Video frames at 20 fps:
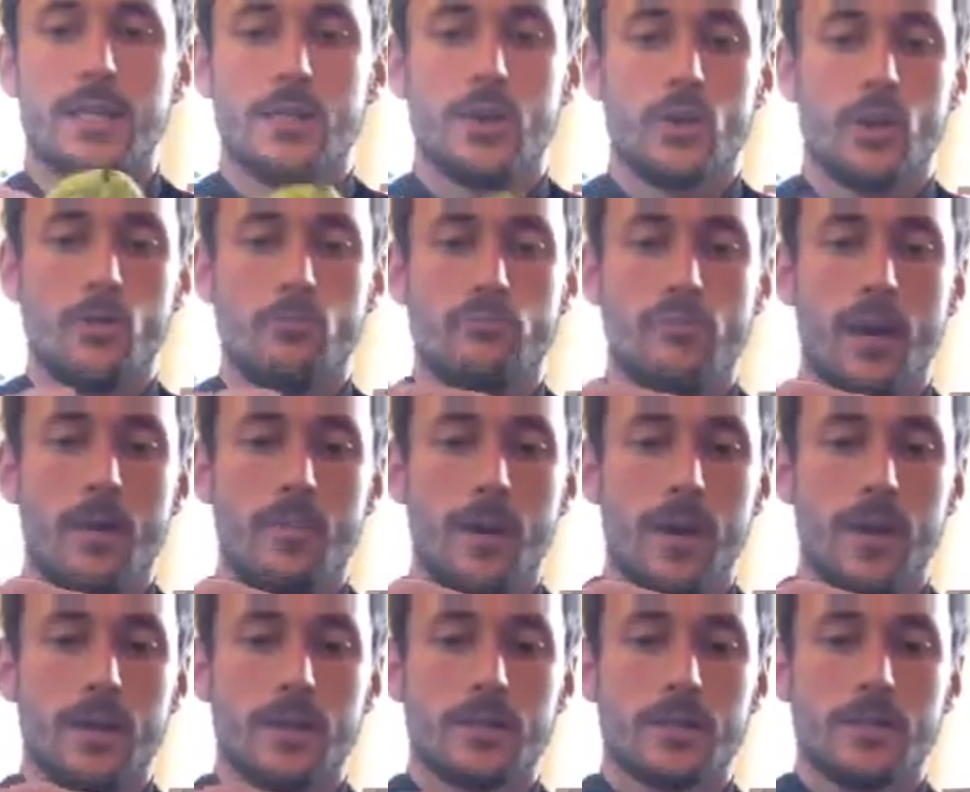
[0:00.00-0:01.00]
You've got a rubber
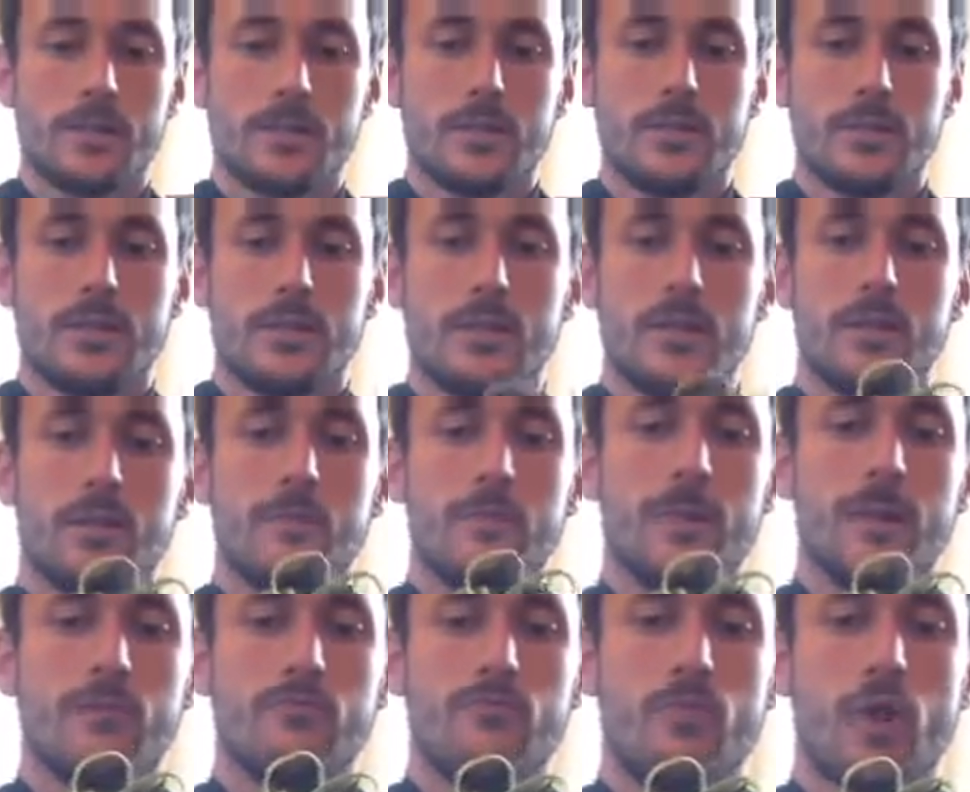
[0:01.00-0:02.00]

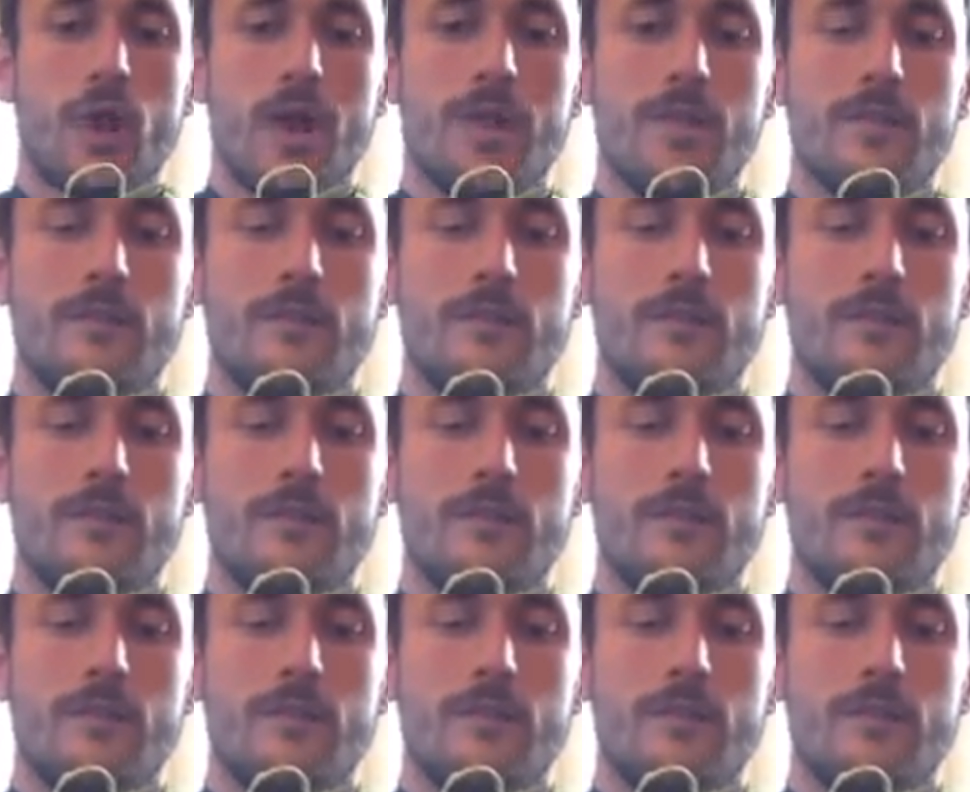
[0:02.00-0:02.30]
bit right at the